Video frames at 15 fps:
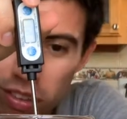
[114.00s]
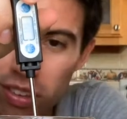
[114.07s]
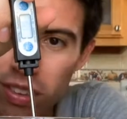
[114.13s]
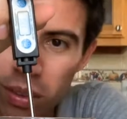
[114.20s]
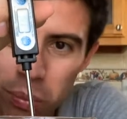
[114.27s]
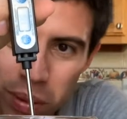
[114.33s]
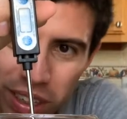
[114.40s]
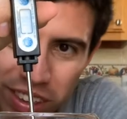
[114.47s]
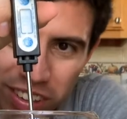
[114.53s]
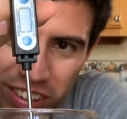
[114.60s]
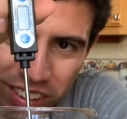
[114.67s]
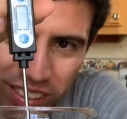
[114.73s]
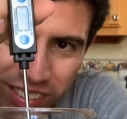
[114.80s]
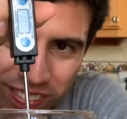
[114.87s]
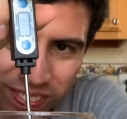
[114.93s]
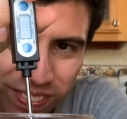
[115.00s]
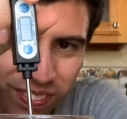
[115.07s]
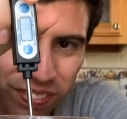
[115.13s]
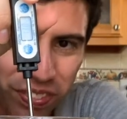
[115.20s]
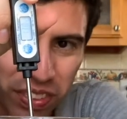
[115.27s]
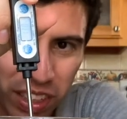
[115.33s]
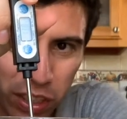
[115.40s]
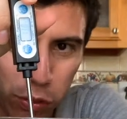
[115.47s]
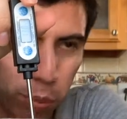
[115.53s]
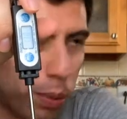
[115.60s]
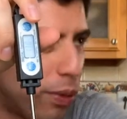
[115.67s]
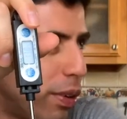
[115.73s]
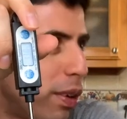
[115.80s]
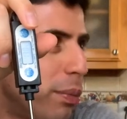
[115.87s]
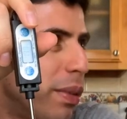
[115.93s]
of the beaker, as per
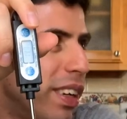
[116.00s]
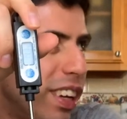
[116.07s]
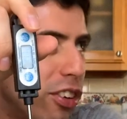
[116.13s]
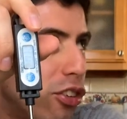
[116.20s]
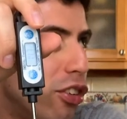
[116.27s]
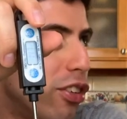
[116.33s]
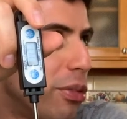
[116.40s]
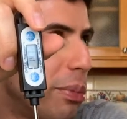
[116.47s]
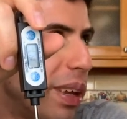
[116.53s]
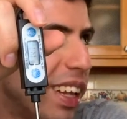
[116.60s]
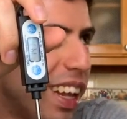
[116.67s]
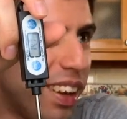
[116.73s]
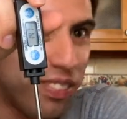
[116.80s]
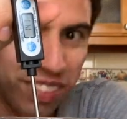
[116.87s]
recommendations of my lab